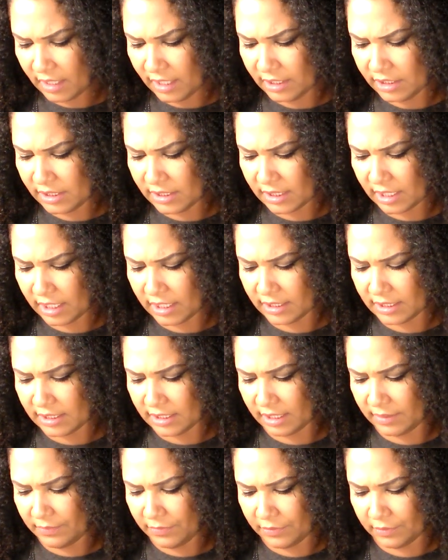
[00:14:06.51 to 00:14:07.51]
I just kind of
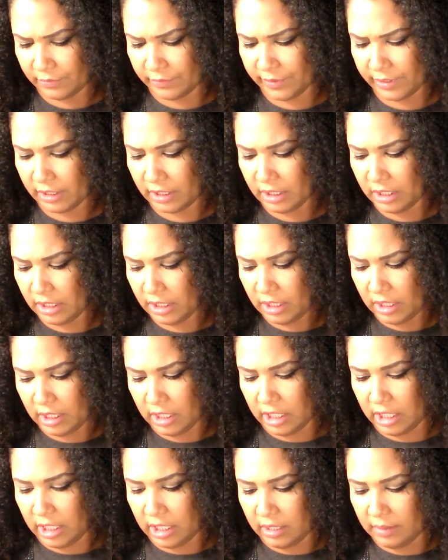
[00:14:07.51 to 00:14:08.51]
skimmed through it.
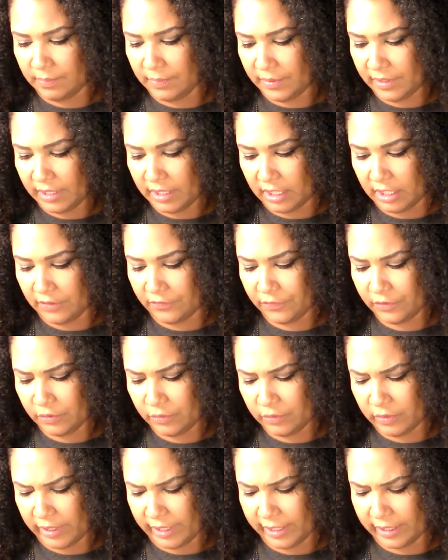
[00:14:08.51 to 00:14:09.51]
But if
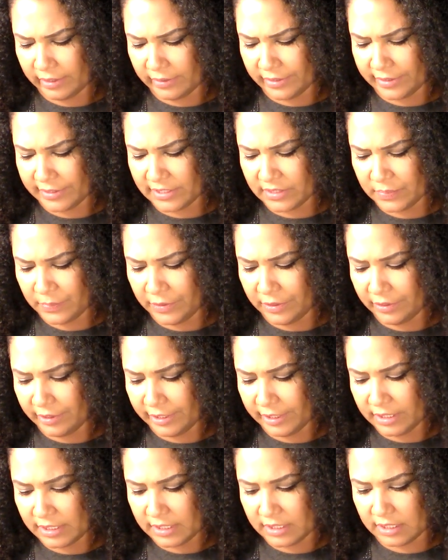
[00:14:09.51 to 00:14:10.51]
you like
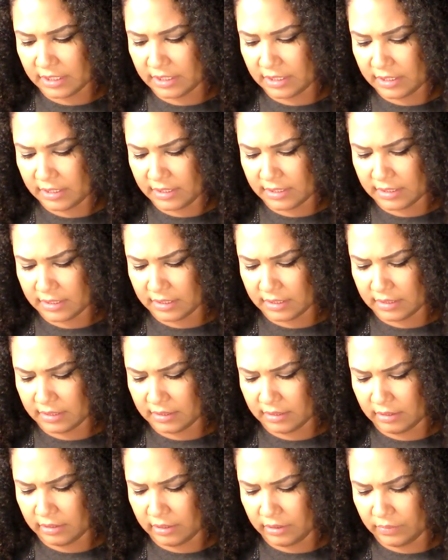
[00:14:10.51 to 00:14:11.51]
experiences and,
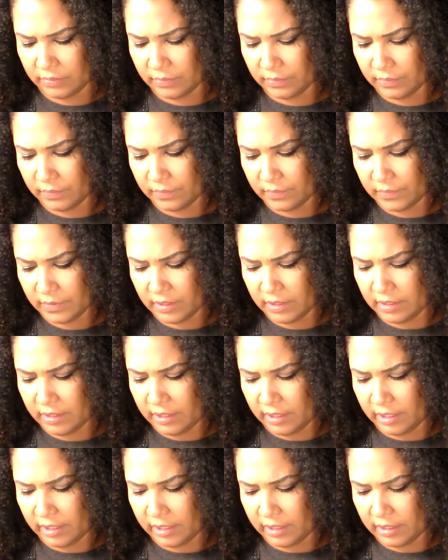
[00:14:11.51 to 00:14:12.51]
you
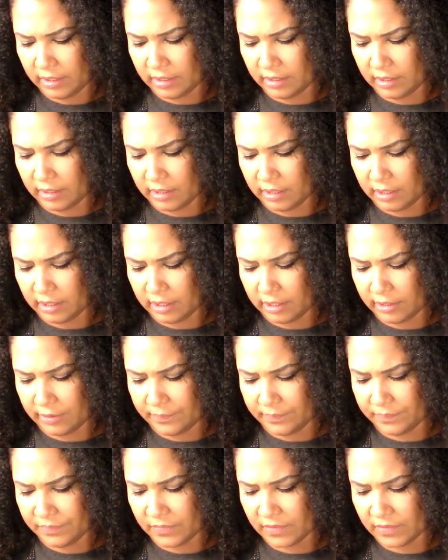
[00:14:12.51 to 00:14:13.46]
know,